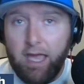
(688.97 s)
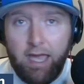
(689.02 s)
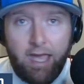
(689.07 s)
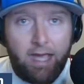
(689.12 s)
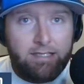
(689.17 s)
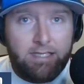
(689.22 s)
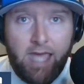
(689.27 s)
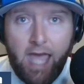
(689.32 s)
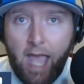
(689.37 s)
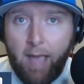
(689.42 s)

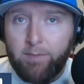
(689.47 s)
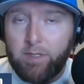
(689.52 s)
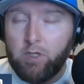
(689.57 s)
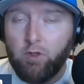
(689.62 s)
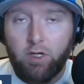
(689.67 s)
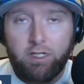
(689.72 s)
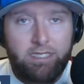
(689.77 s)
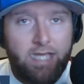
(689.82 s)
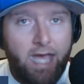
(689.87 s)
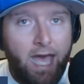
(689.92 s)
He has games
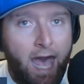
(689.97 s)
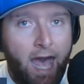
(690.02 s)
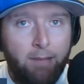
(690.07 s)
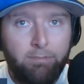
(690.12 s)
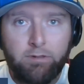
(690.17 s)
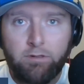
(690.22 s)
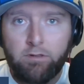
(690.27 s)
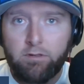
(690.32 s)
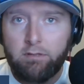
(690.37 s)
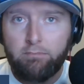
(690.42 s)
he looks
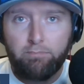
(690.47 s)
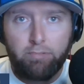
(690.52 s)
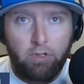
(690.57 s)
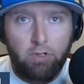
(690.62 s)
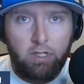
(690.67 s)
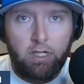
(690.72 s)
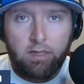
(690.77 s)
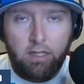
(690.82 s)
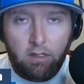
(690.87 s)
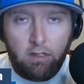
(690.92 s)
absolutely
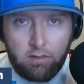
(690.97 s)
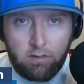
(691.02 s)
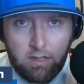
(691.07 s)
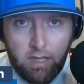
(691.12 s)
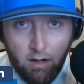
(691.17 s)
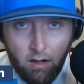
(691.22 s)
brilliant.